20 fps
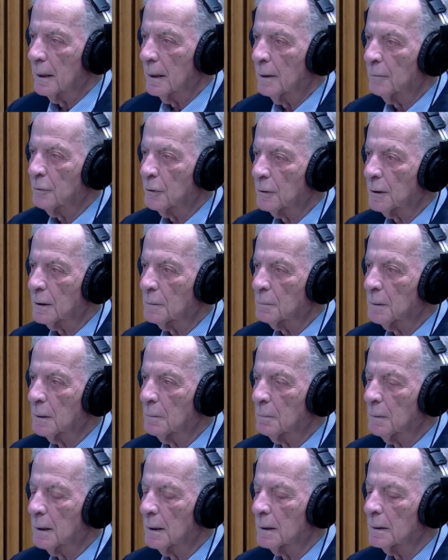an effort has
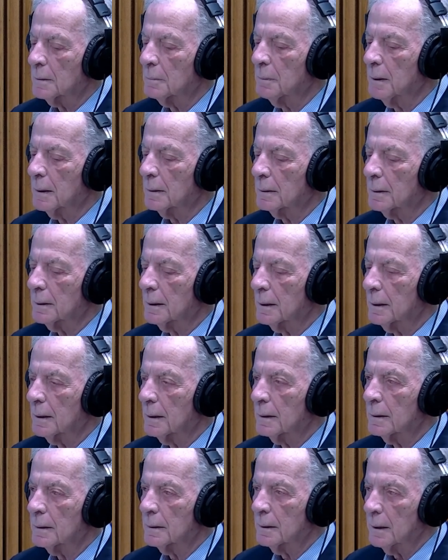been made, but
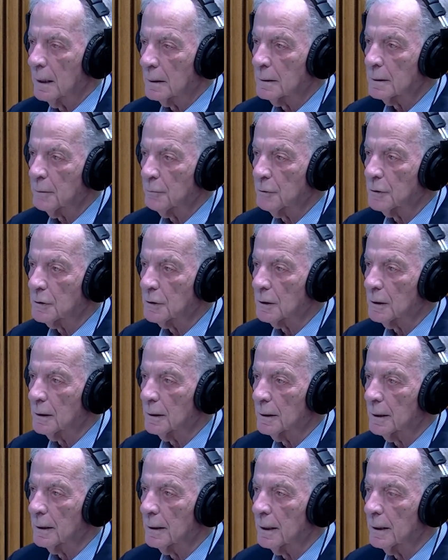not
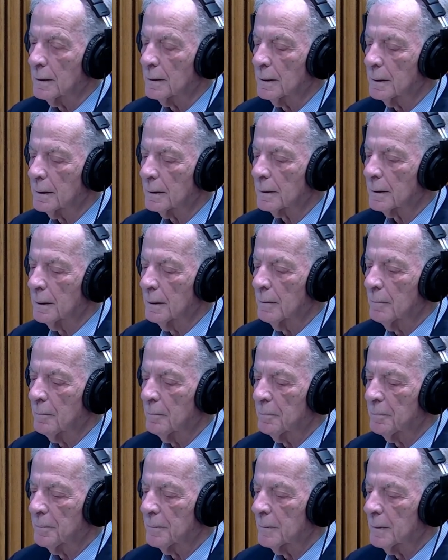sufficiently, and I think
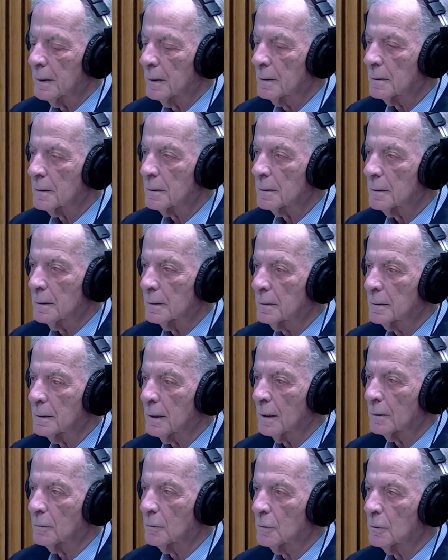it's it's
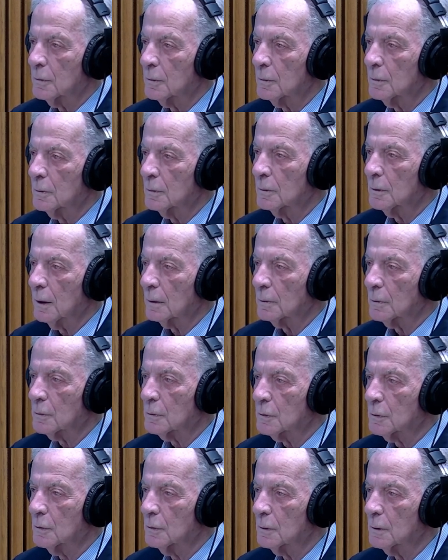not too not
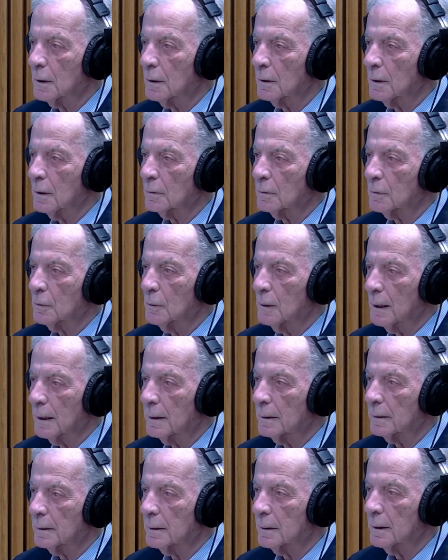too soon and not too
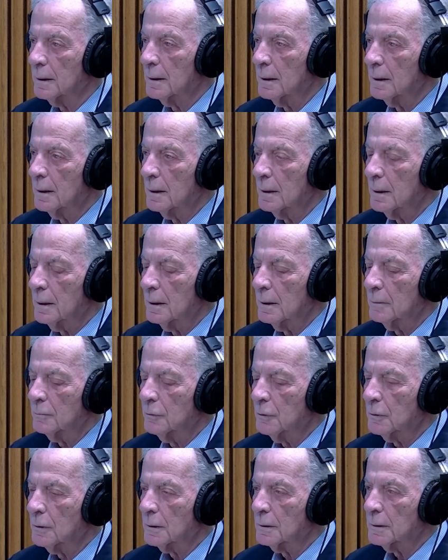late uh,
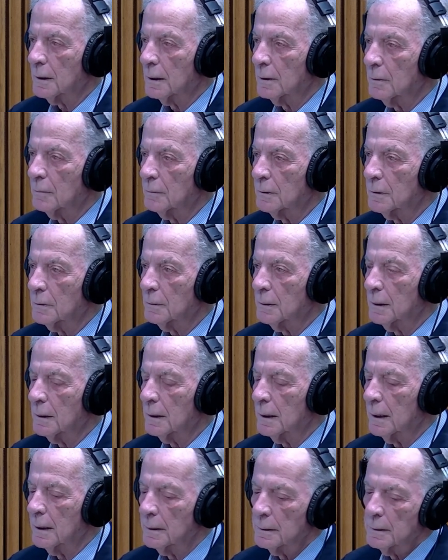for the state of
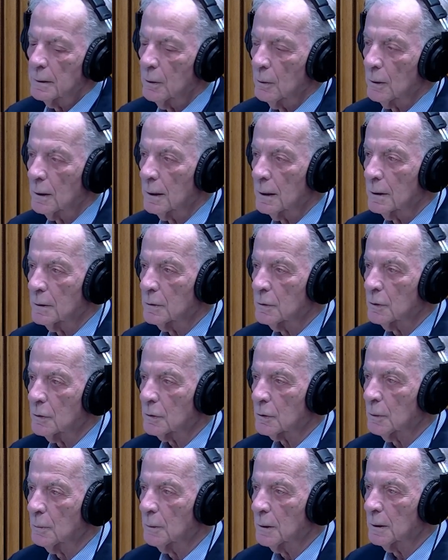Israel and the organized
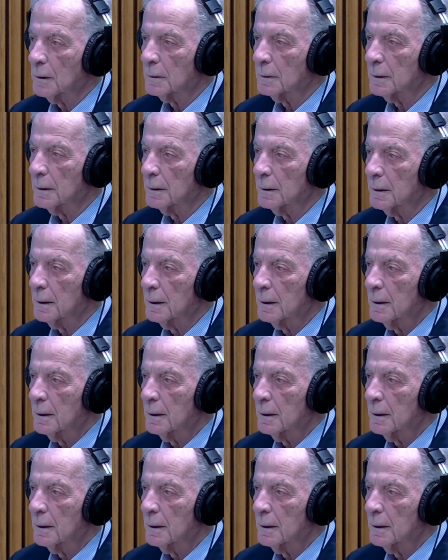Jewish community